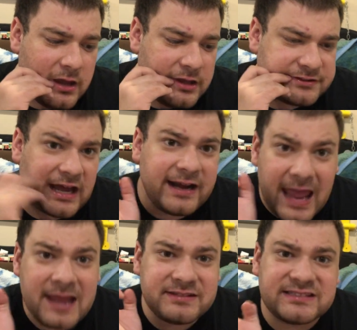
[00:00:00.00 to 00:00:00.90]
It's got
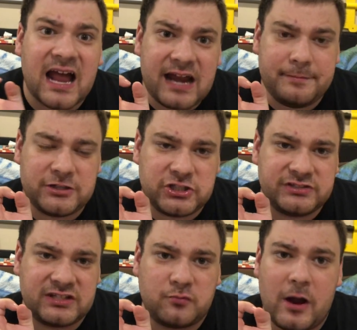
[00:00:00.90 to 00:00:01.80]
8 side
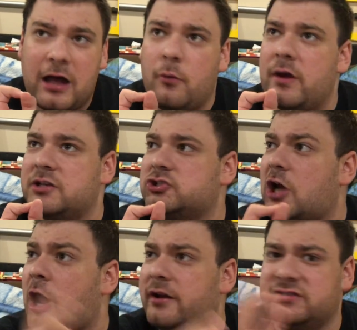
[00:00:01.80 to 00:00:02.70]
missions as well, which
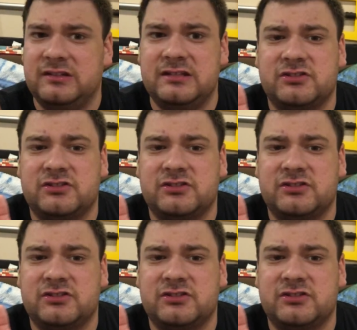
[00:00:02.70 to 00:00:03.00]
honestly,